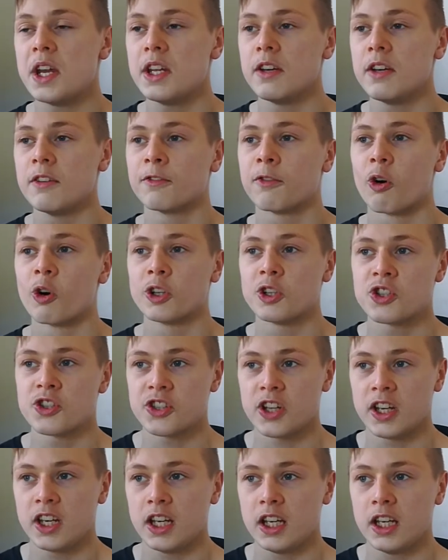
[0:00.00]
for to
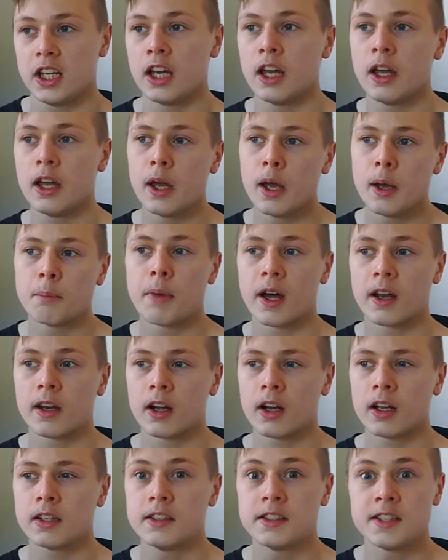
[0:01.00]
see, but
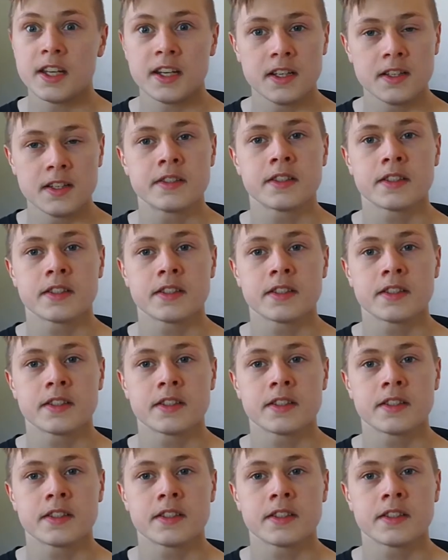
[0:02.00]
I didn't see